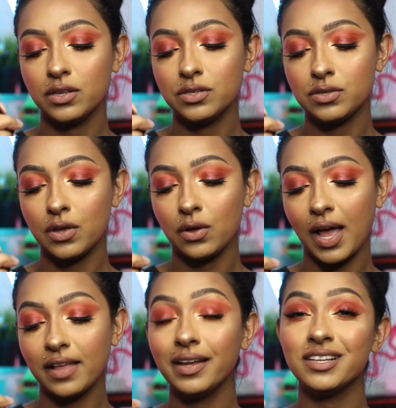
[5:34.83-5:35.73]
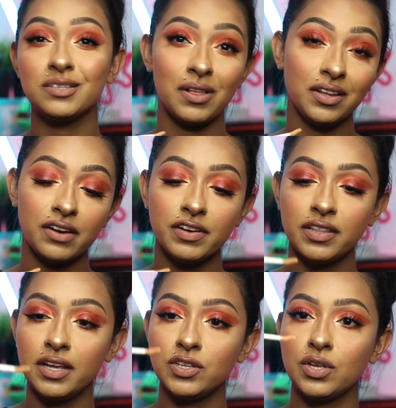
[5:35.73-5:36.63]
So I like smelling
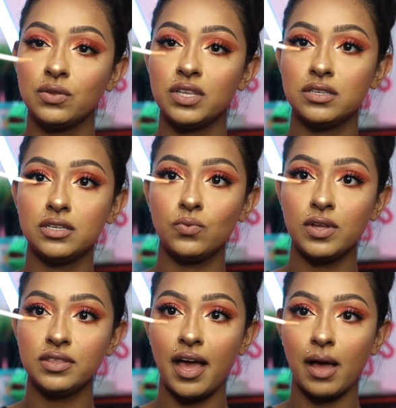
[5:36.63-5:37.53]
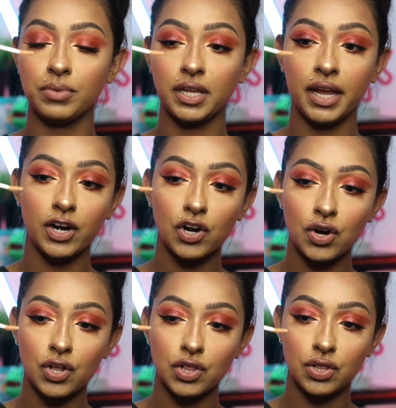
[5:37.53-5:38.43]
everything. So this is what the
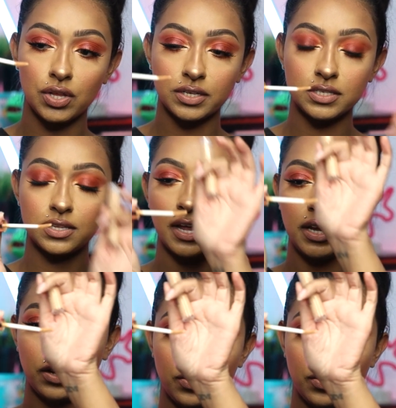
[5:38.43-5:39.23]
applicator looks like.